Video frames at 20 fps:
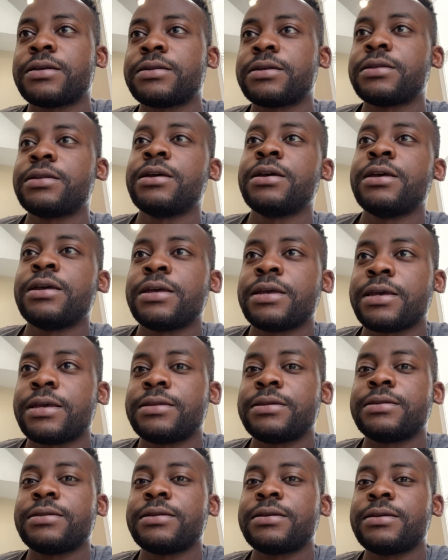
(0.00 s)
And then
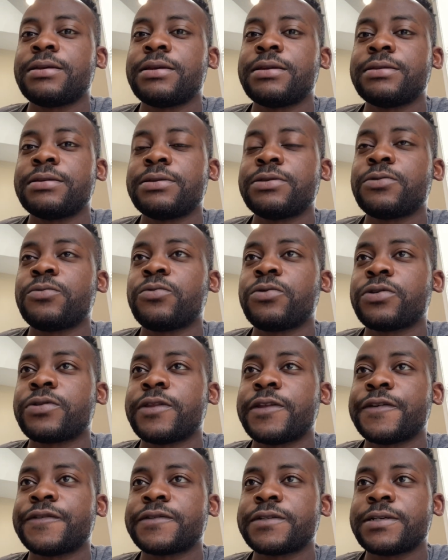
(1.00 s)
and then and then the
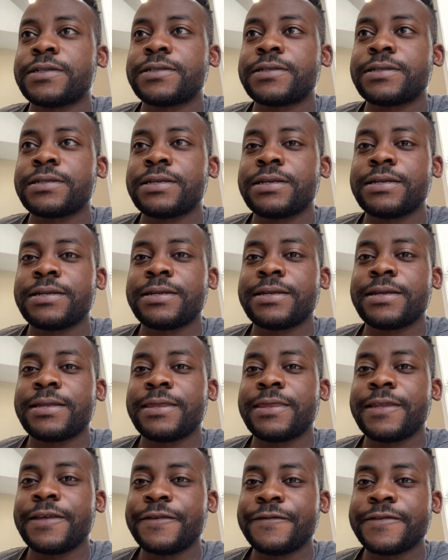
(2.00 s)
world lives it's in
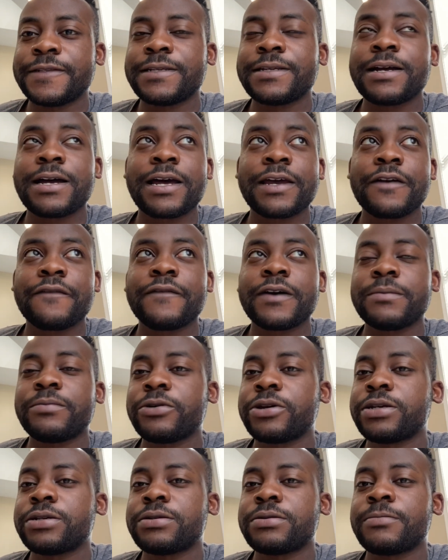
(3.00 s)
lives in a higher
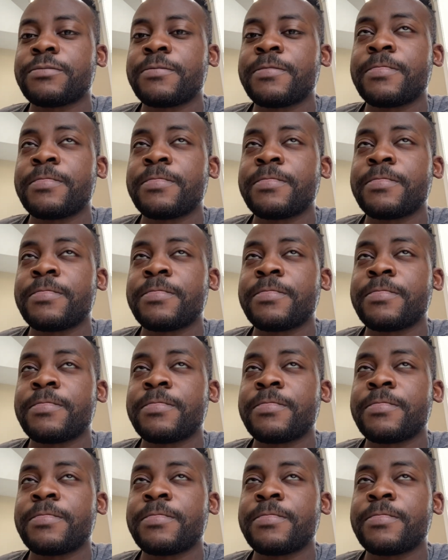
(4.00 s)
vibration.